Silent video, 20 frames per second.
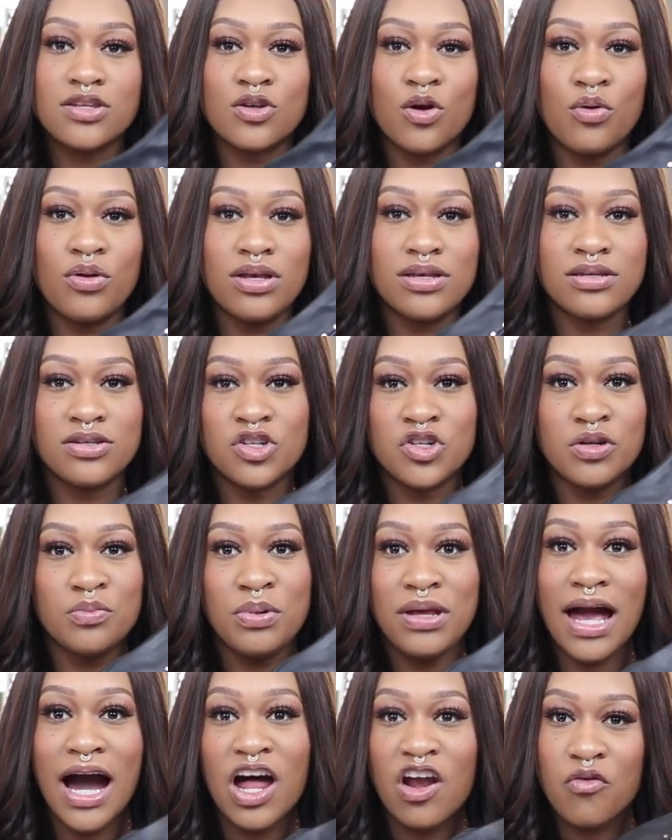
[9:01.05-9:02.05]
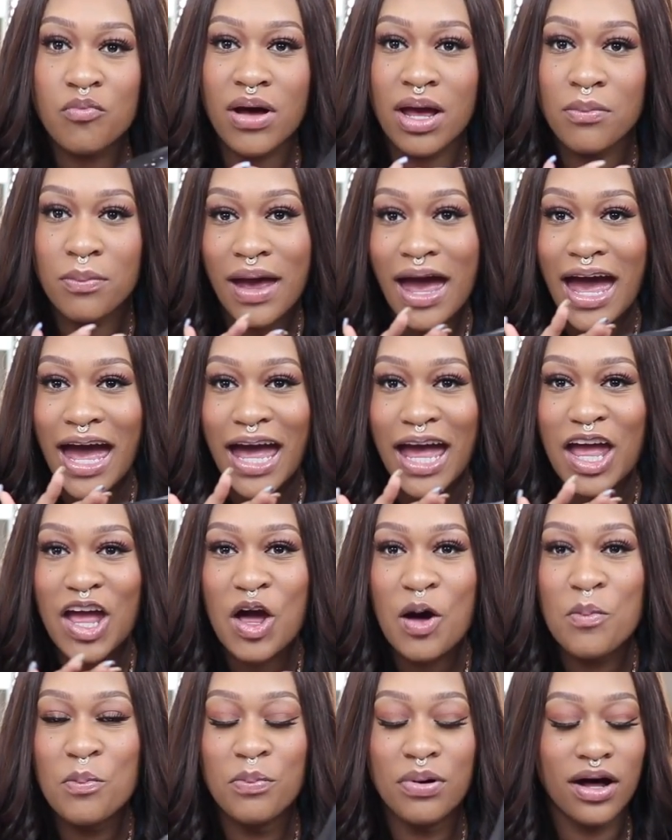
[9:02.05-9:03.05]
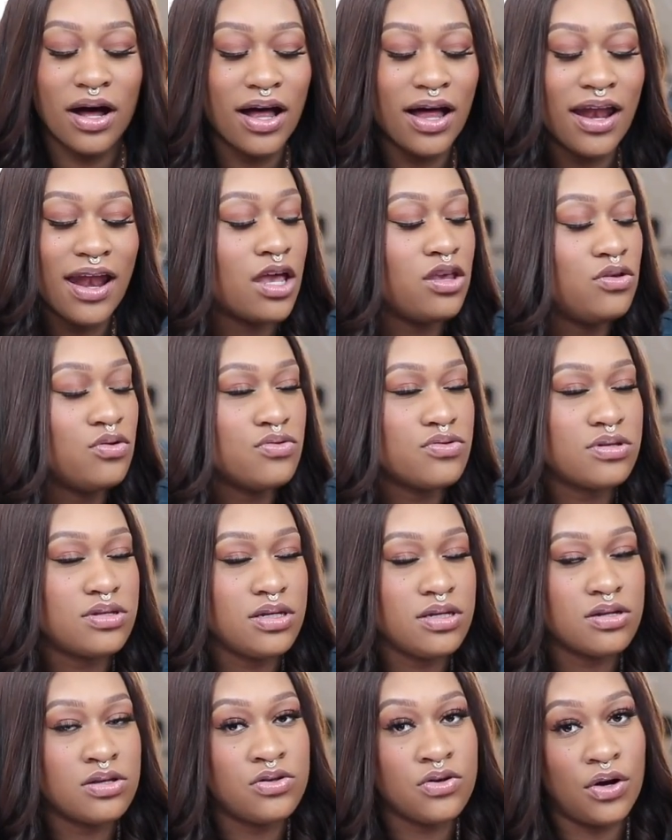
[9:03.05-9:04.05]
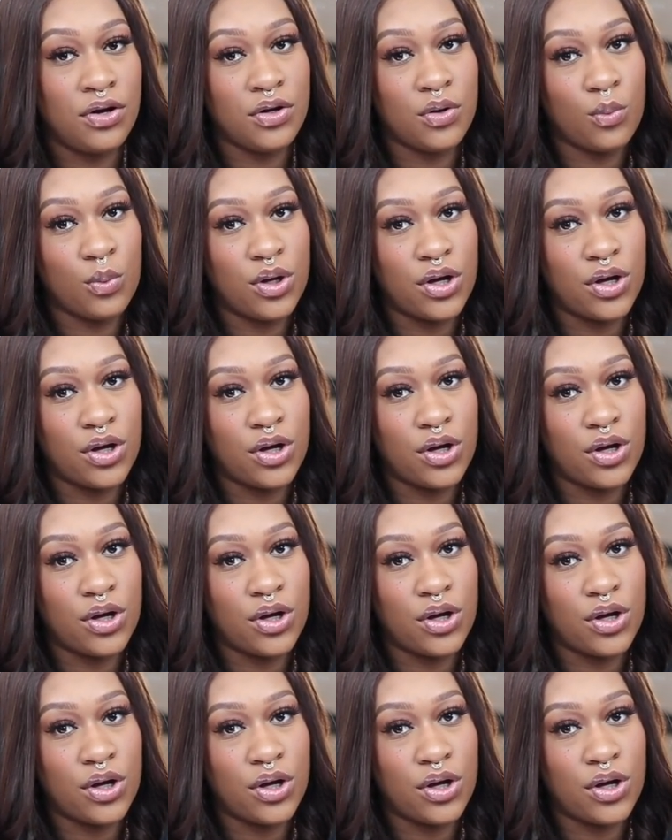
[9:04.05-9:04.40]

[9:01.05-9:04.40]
so these should be out of my bag, but I use these during the